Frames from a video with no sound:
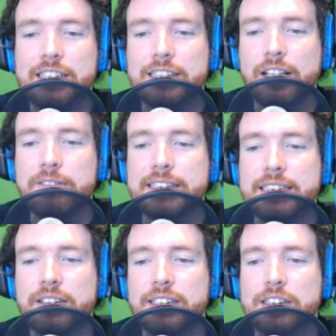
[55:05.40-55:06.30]
I just love the
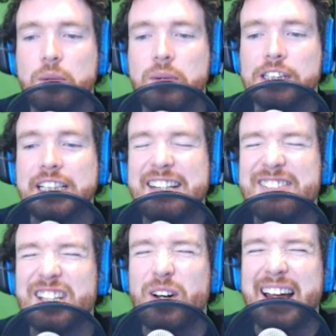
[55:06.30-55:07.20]
series so much,
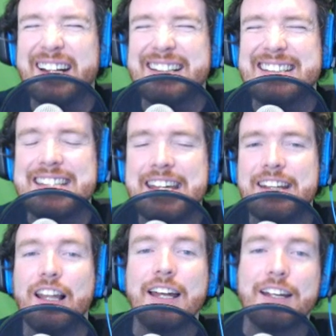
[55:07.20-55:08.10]
even though I
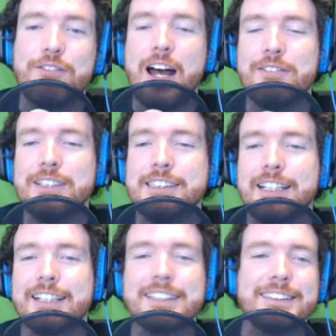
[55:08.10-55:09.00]
didn't like 5 and
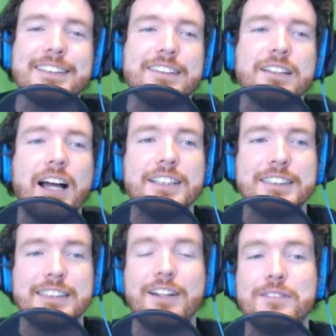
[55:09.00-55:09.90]
6. I
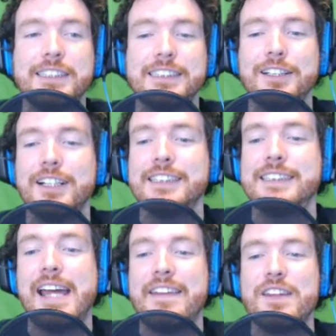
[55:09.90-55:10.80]
just love the
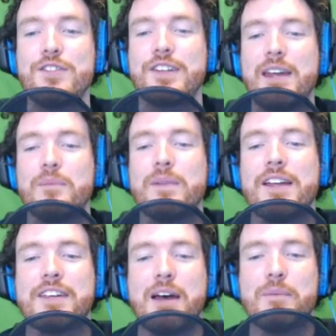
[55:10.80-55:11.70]
series, and this game
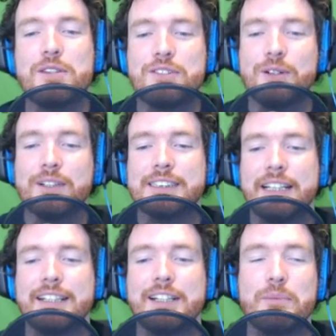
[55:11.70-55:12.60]
has got me so
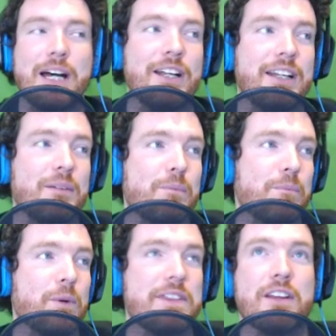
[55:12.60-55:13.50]
excited about it
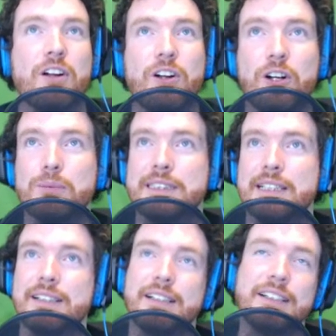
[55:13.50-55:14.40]
with the herbs
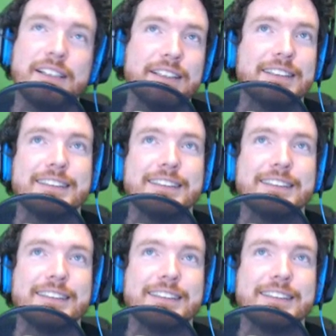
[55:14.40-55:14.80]
and the,